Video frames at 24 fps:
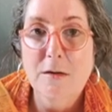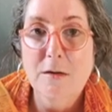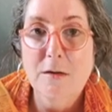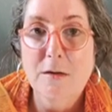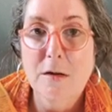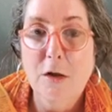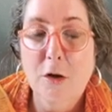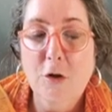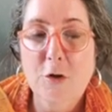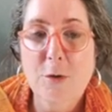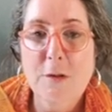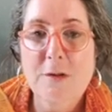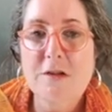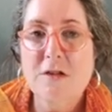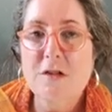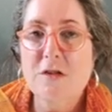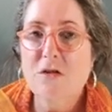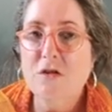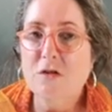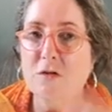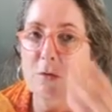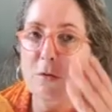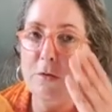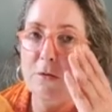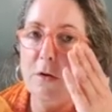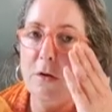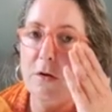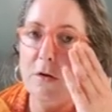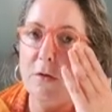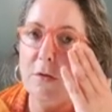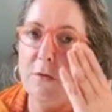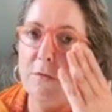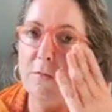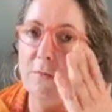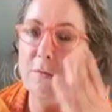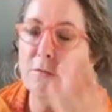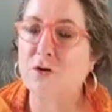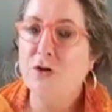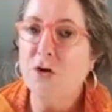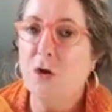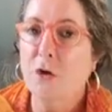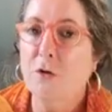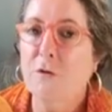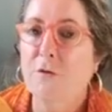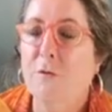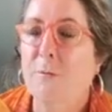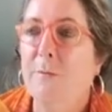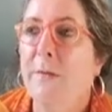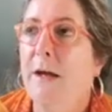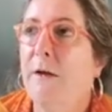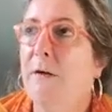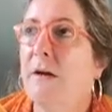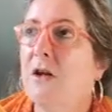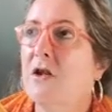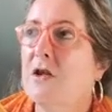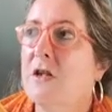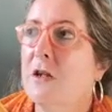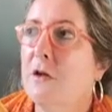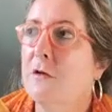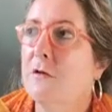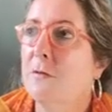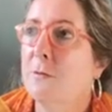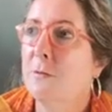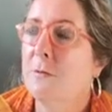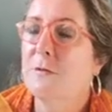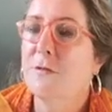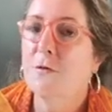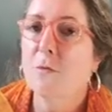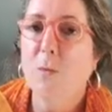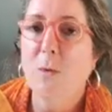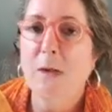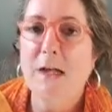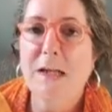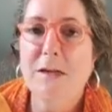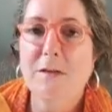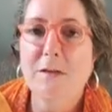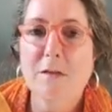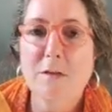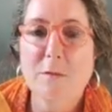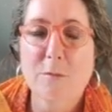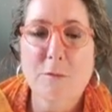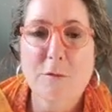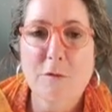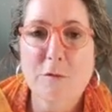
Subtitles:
I didn't do a show from there, actually, because it was the week that it was